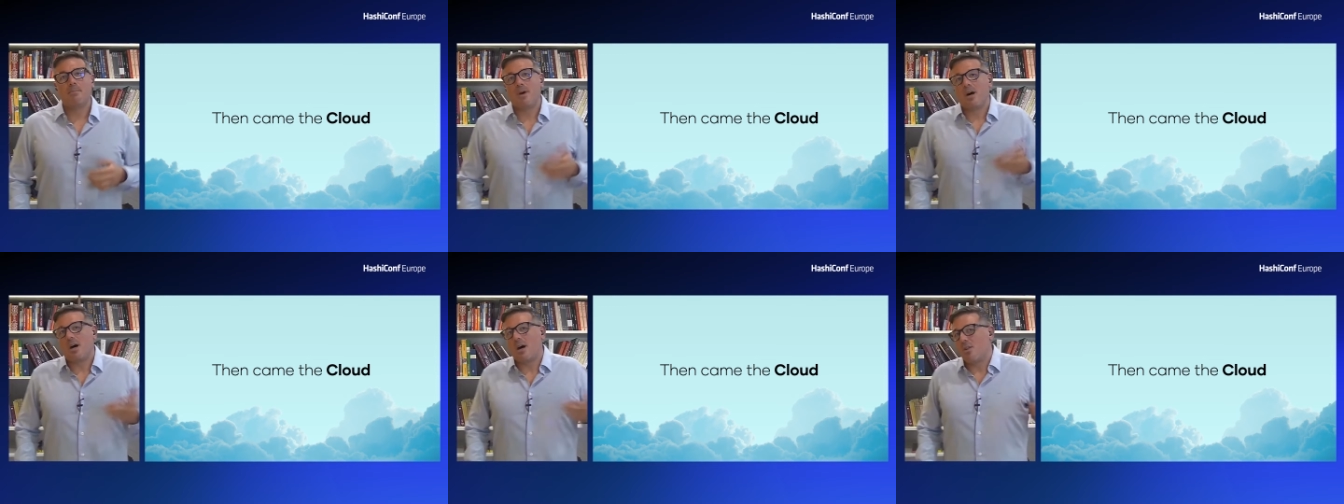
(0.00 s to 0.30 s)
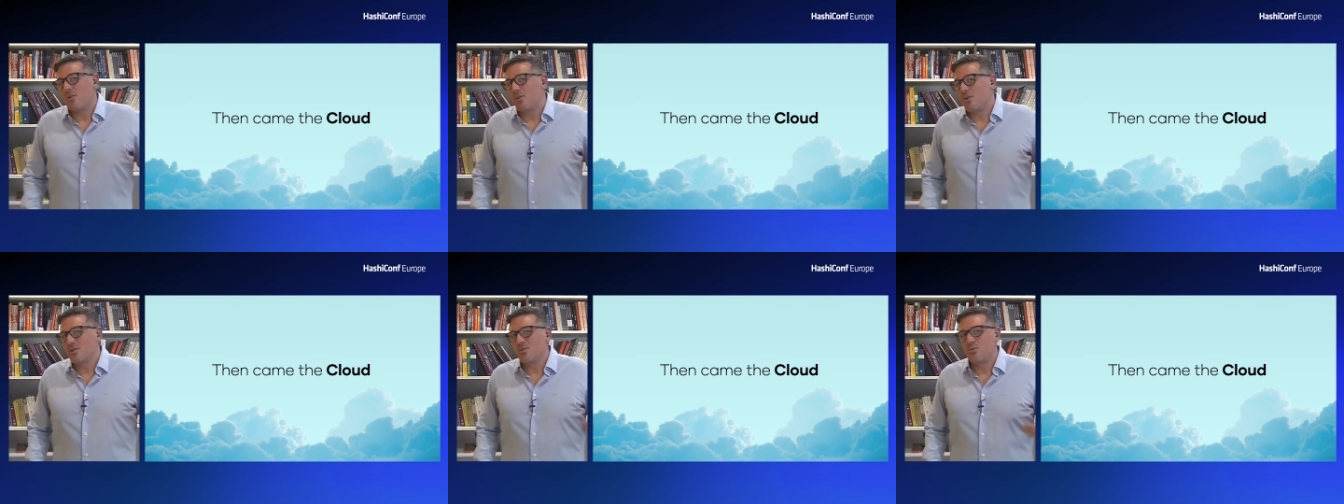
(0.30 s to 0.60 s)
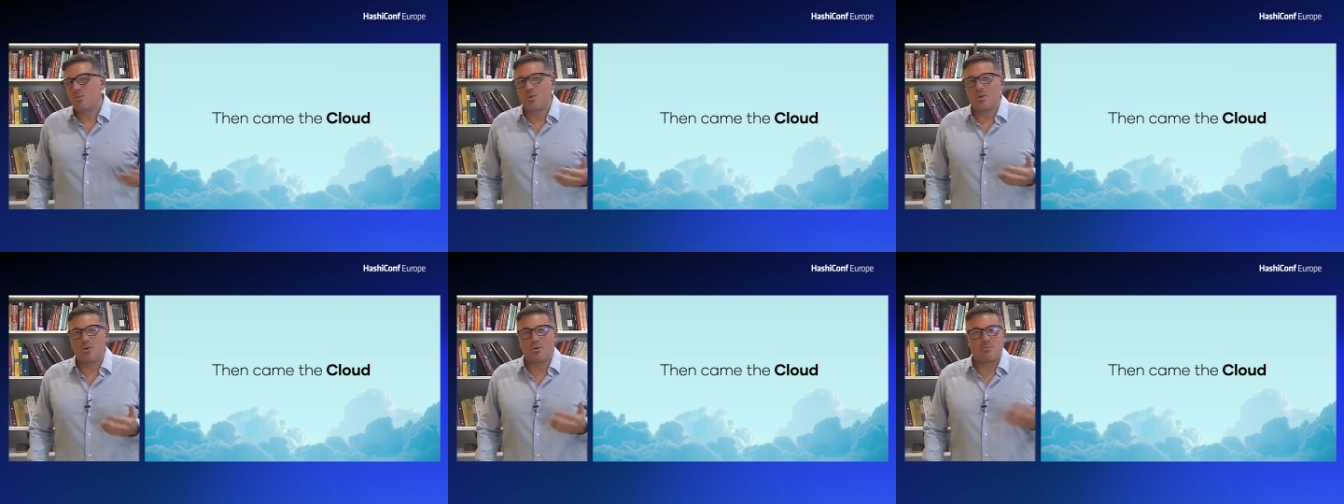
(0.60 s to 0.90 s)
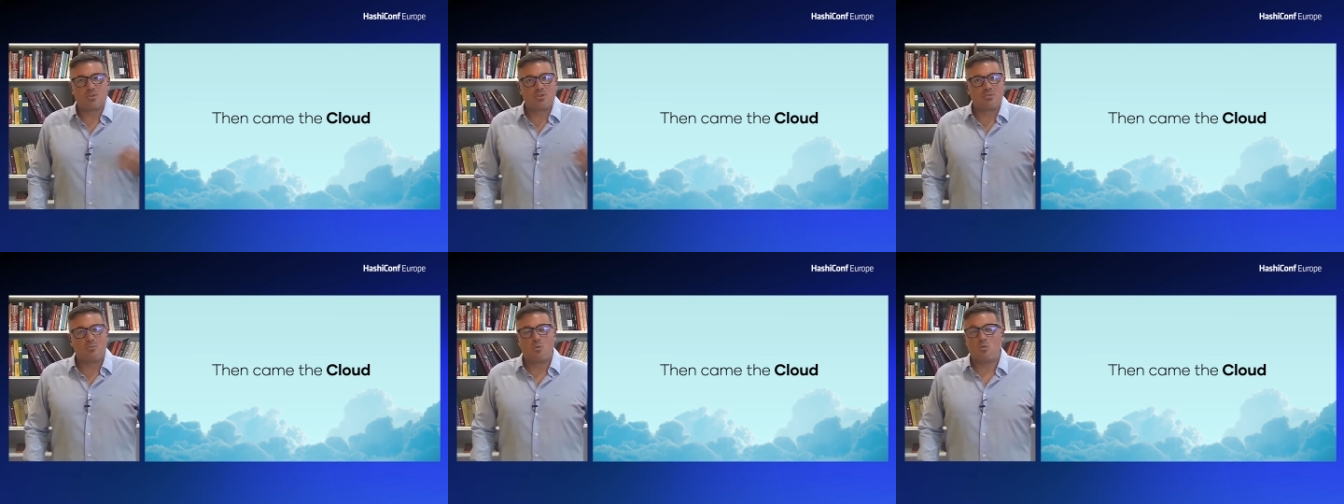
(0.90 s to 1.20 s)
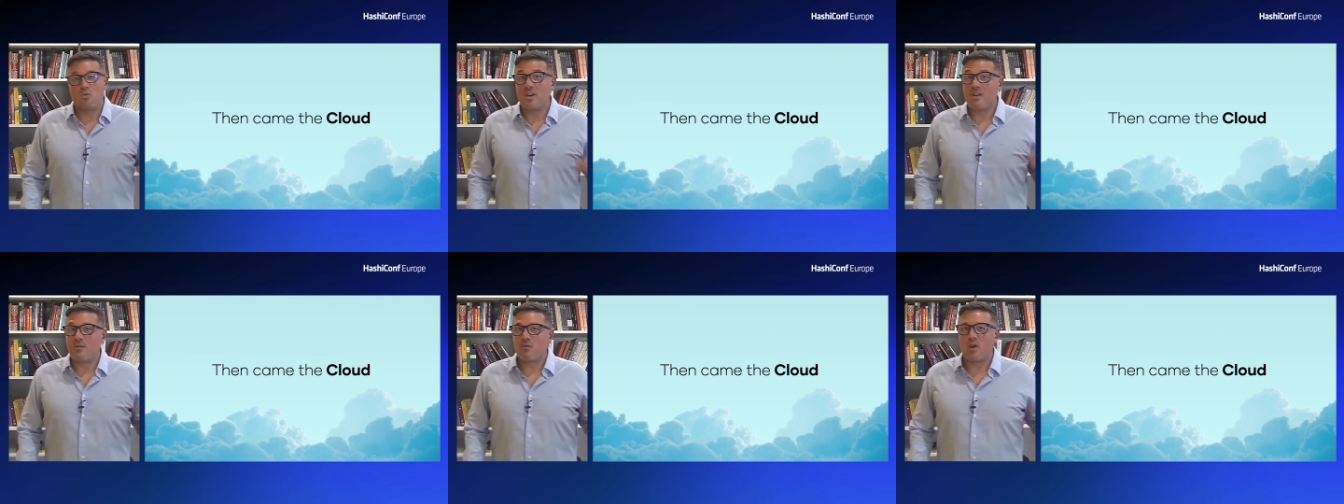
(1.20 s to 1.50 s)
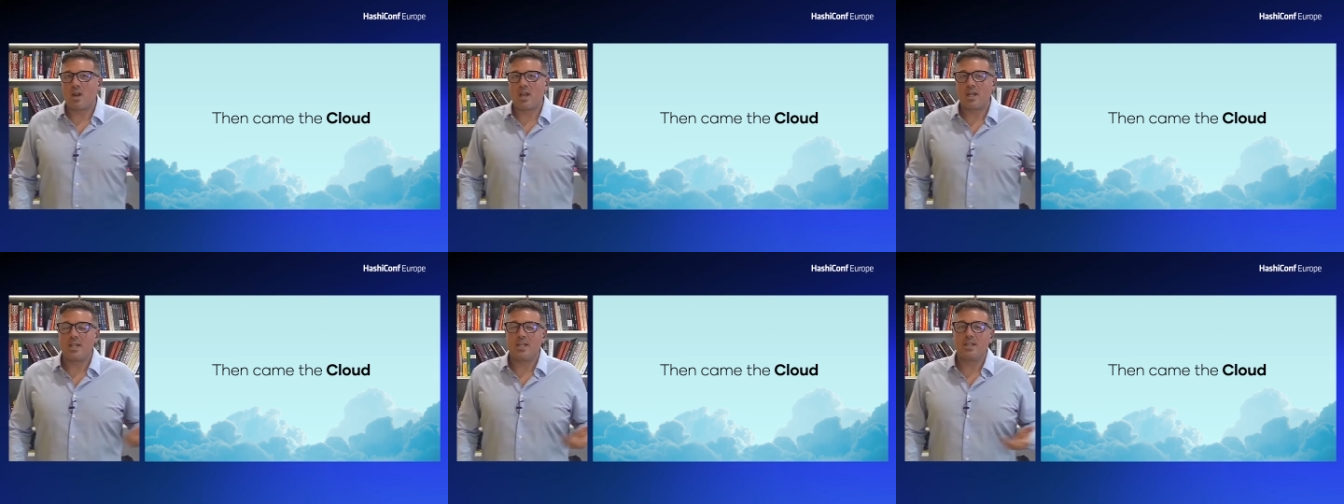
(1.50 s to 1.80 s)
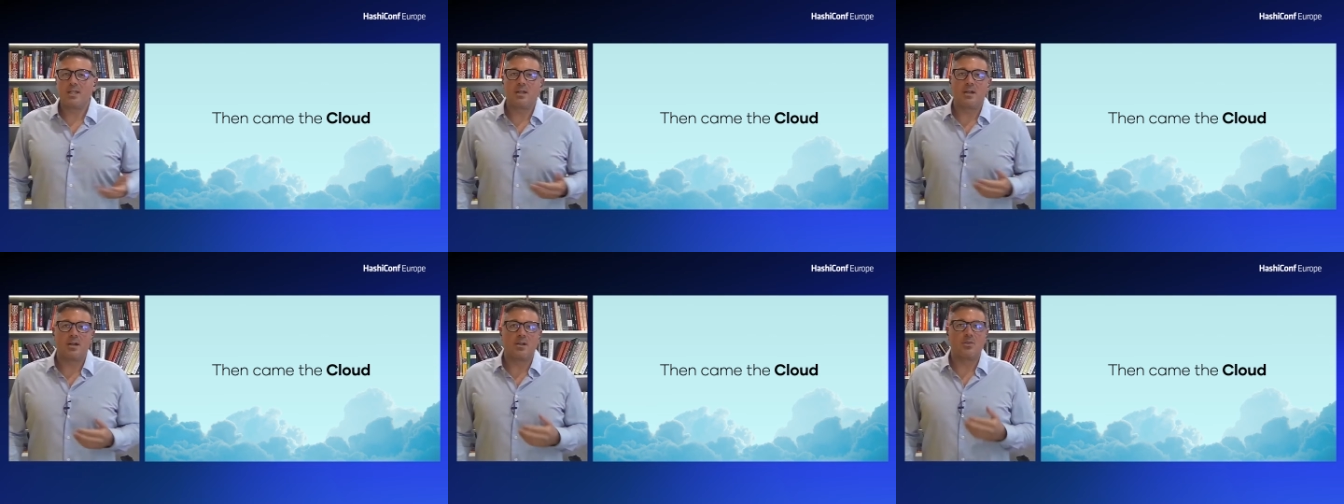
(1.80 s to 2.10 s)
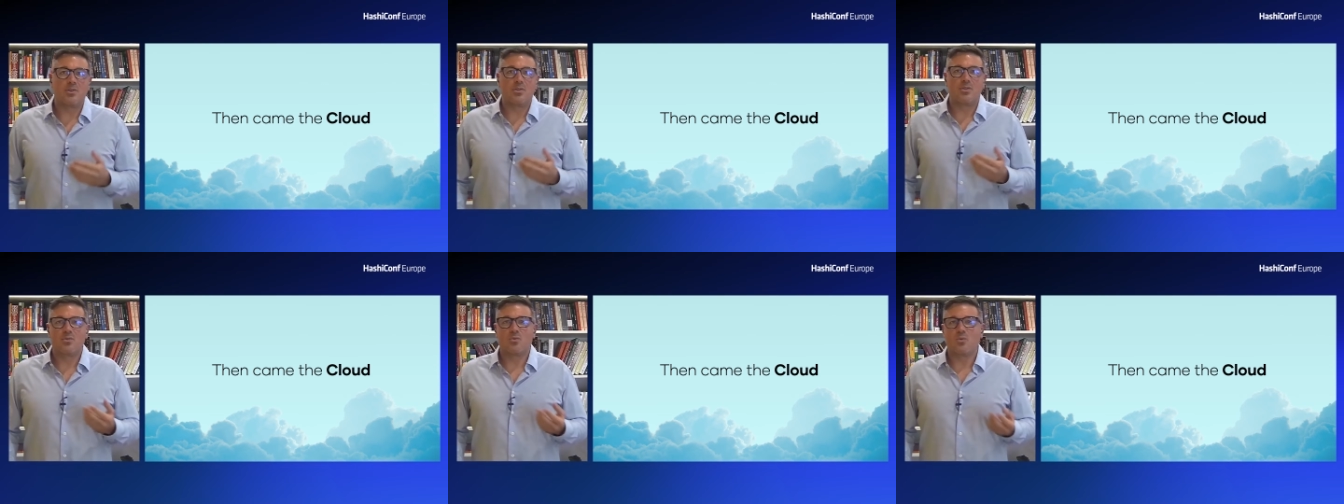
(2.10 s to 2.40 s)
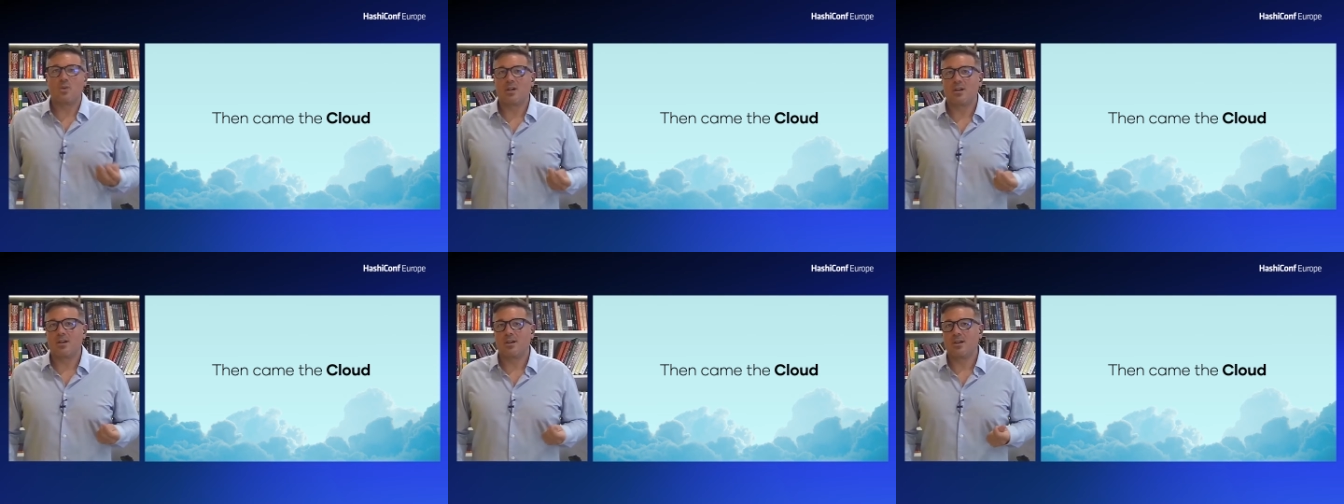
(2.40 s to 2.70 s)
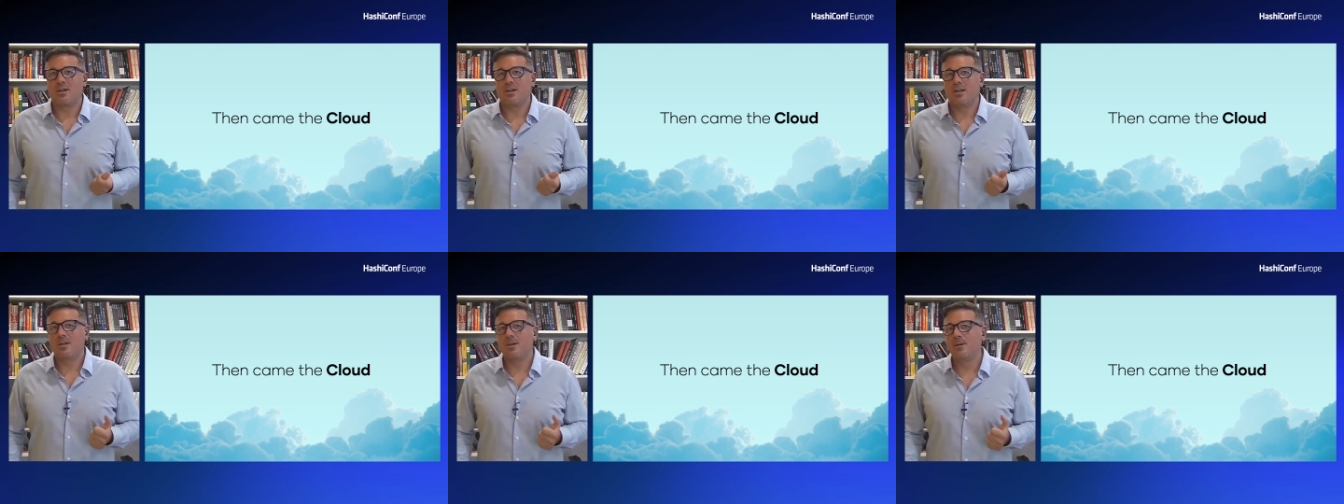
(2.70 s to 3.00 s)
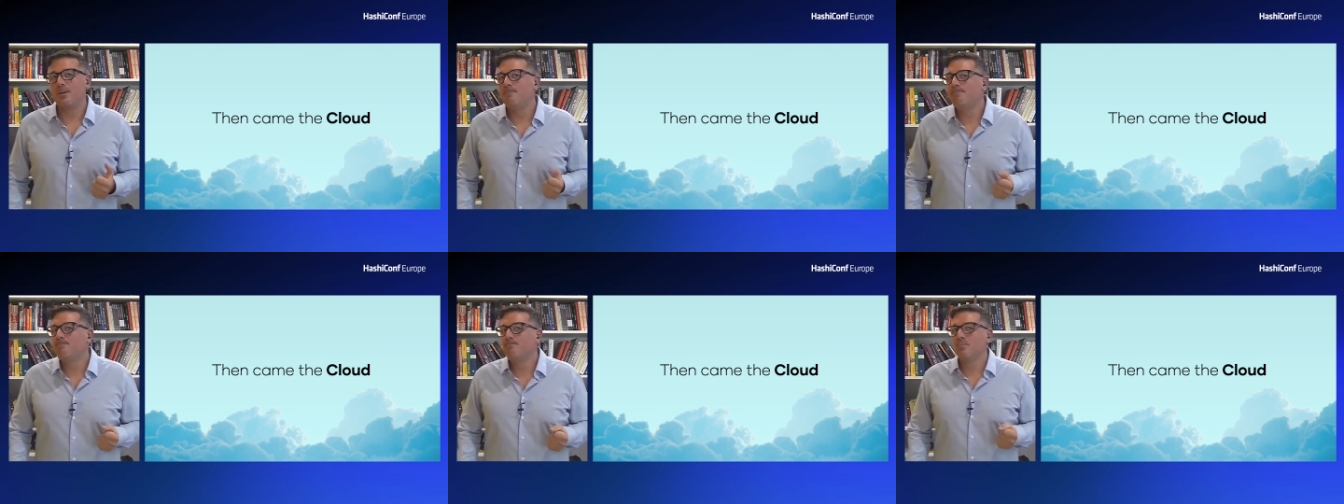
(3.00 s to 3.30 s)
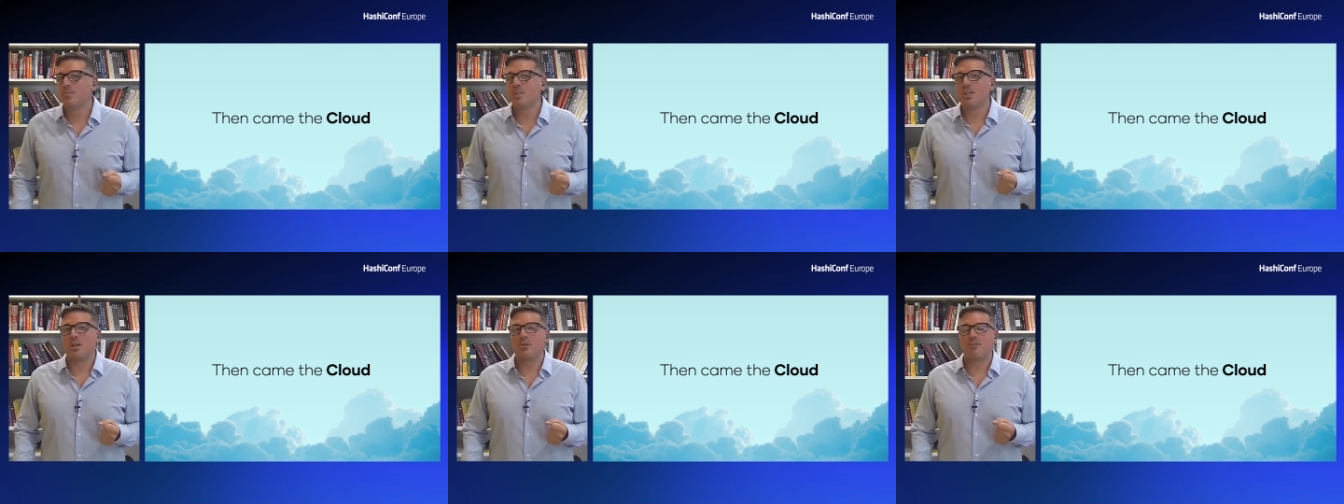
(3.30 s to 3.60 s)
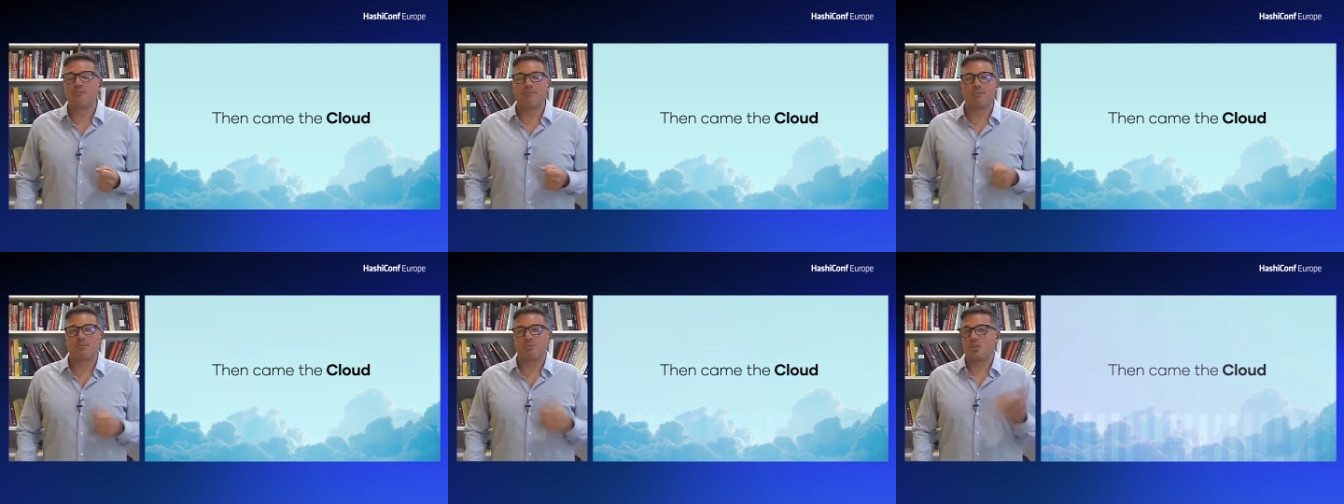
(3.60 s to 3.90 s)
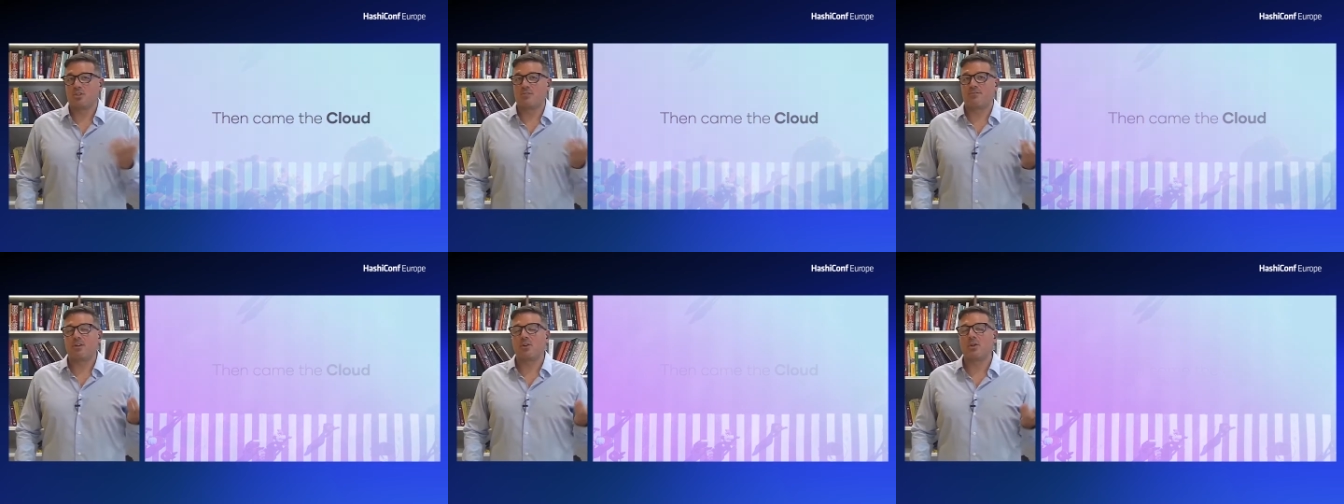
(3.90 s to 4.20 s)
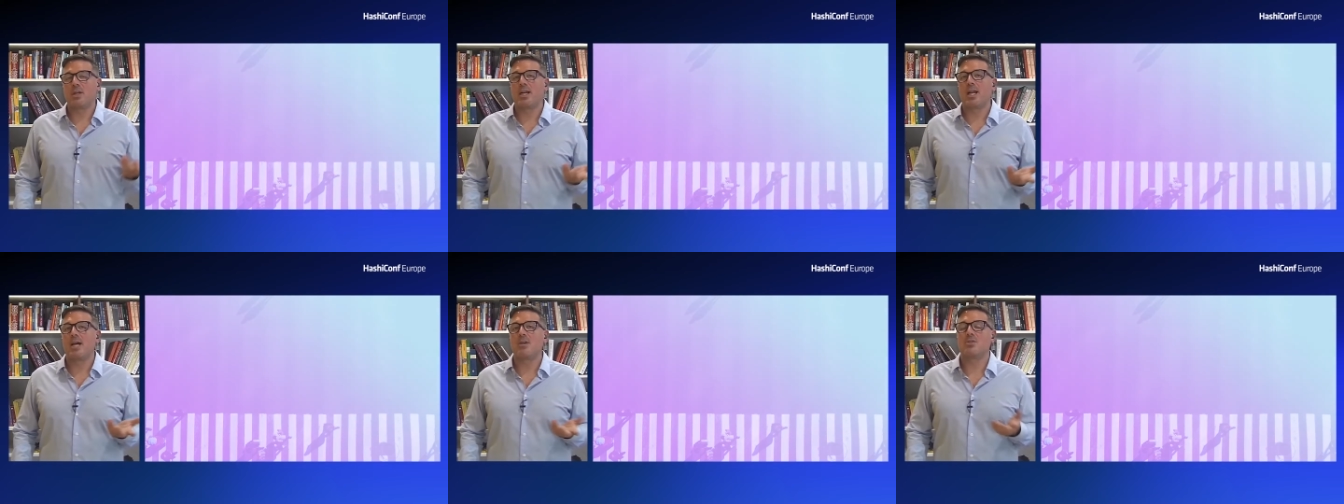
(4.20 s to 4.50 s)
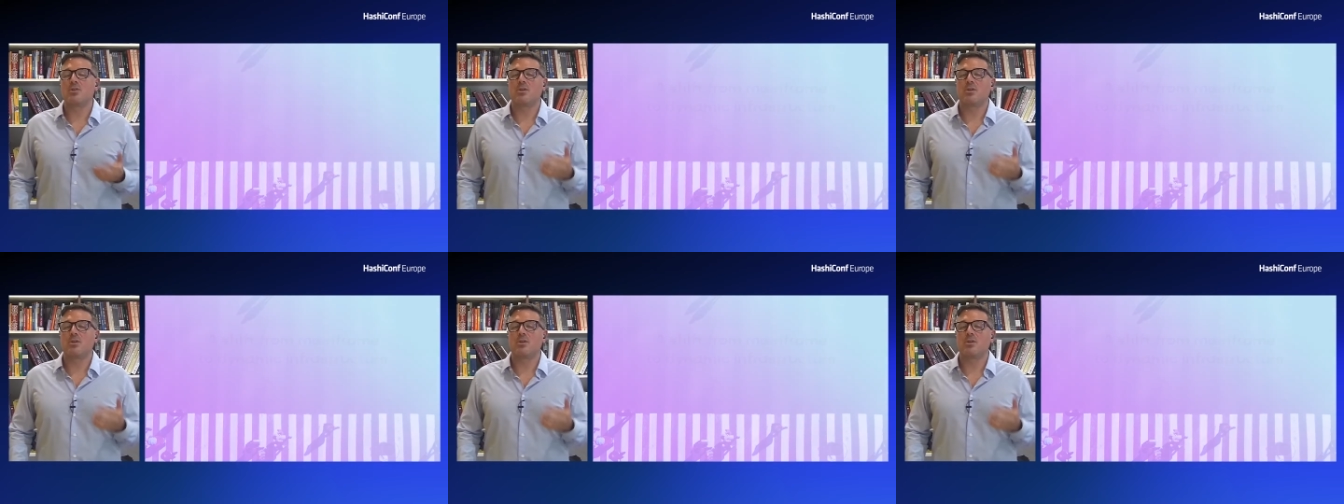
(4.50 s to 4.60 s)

Others were rewriting, others were, you know, just figuring it out.